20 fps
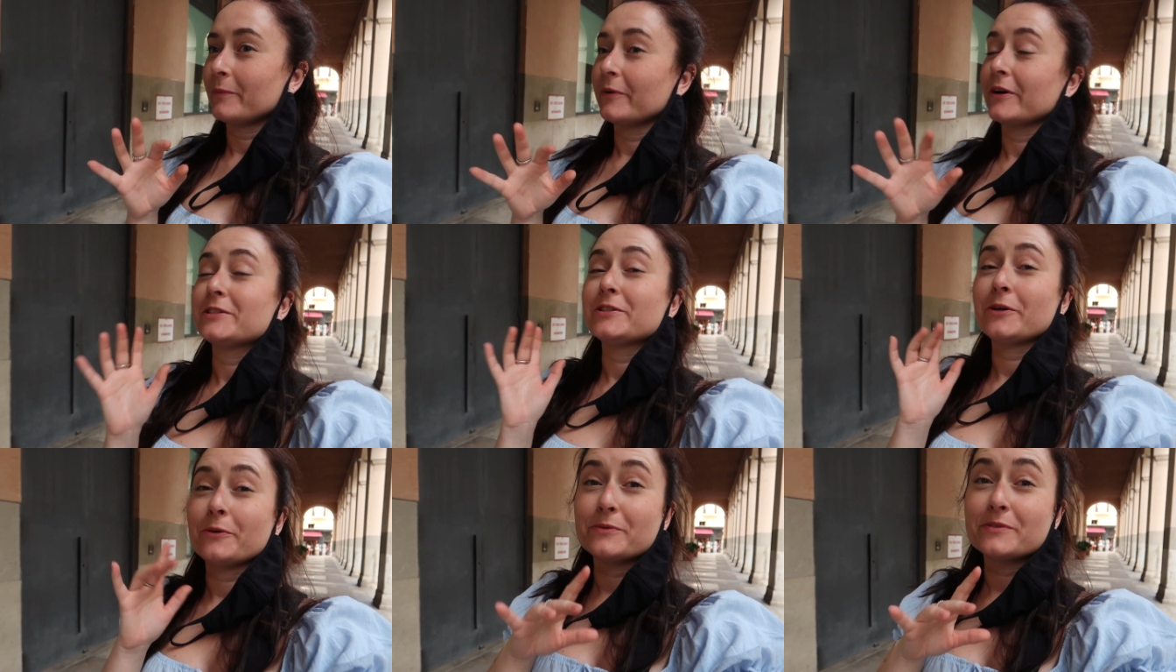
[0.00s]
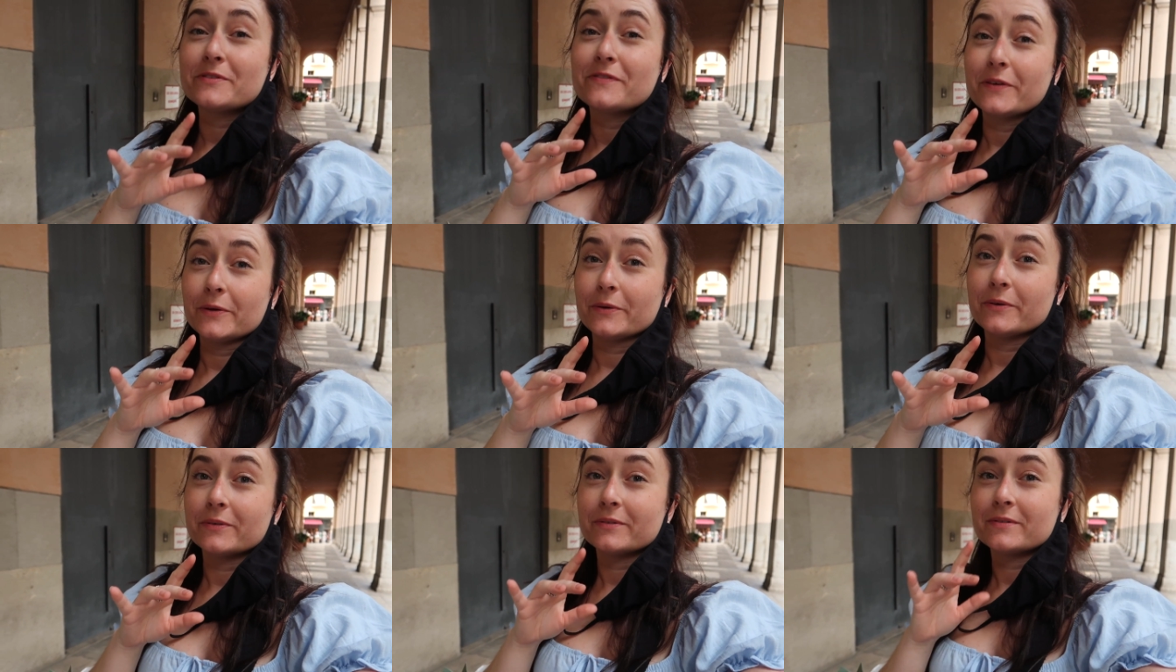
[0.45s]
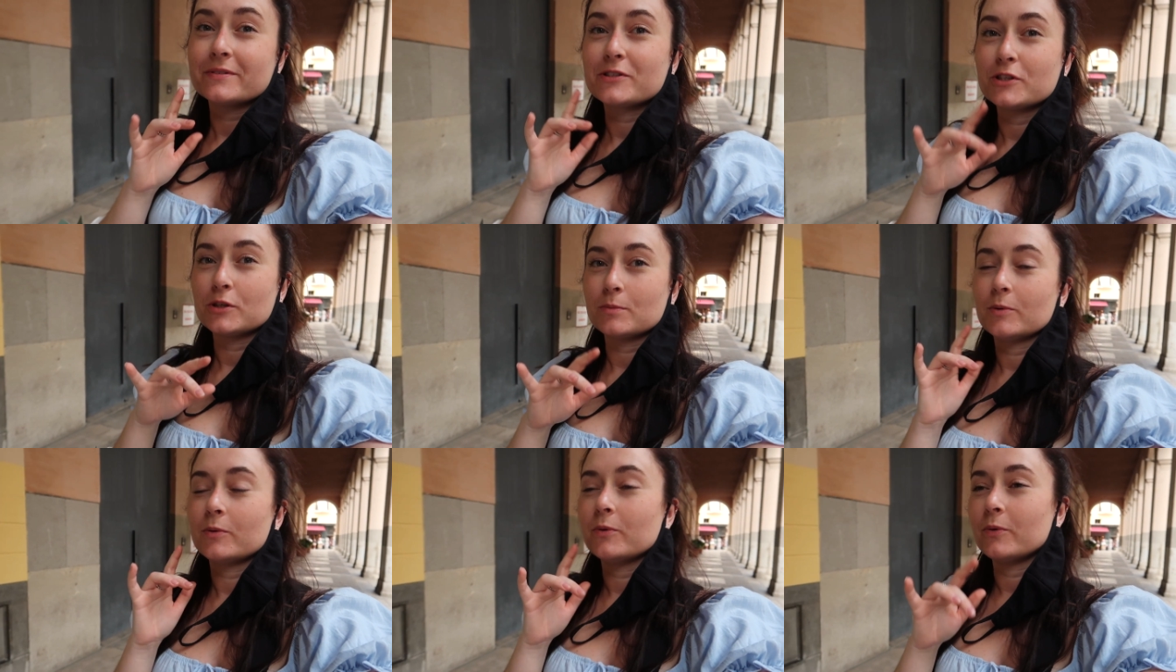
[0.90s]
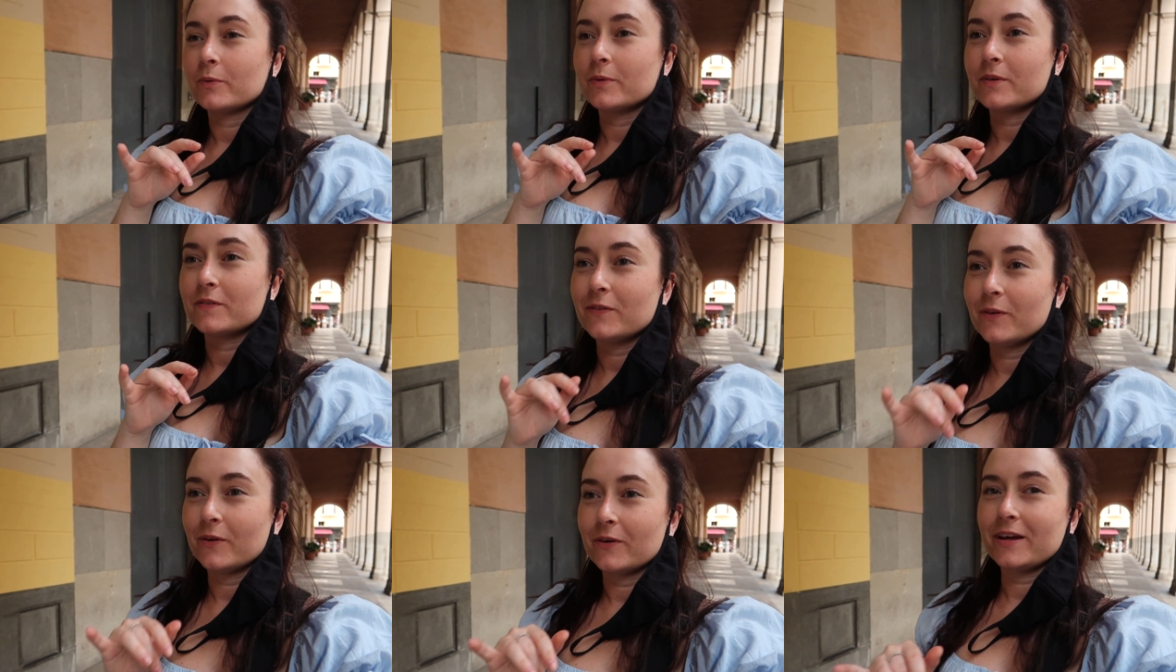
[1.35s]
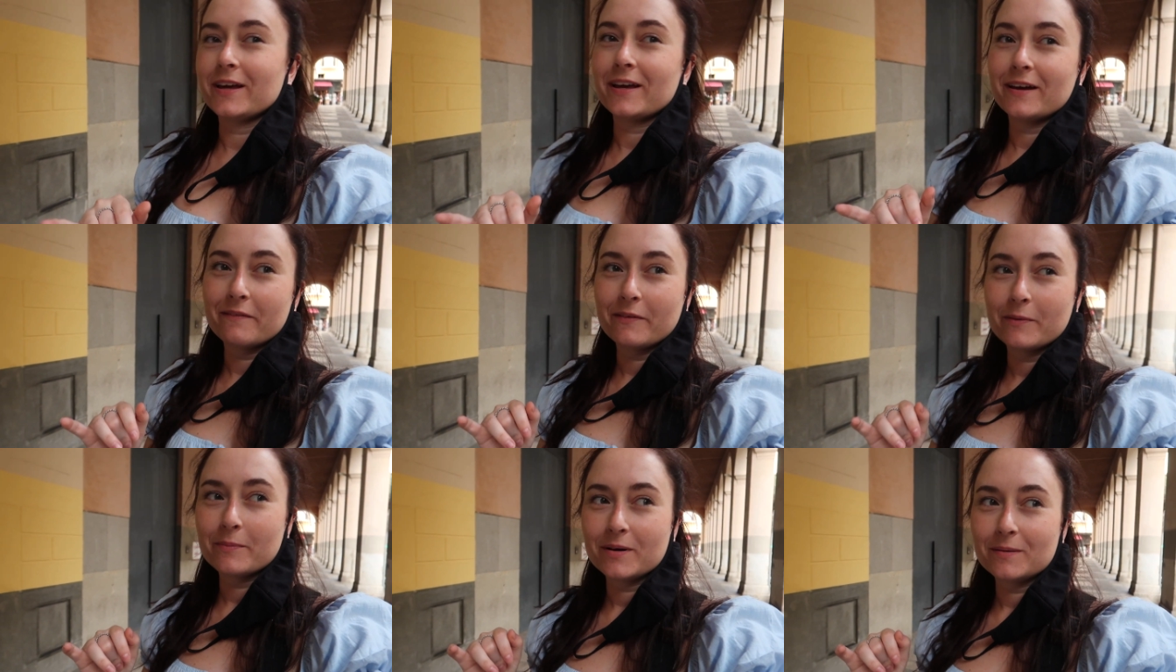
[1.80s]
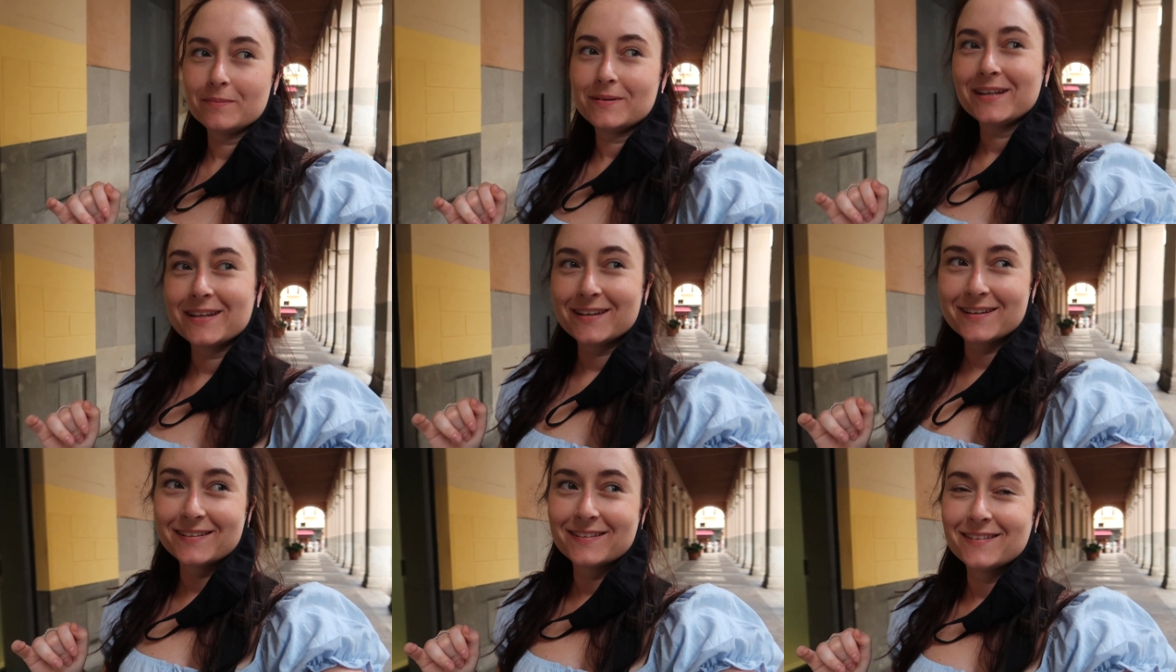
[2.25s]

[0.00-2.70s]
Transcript: where I don't feel super awkward vlogging out in public.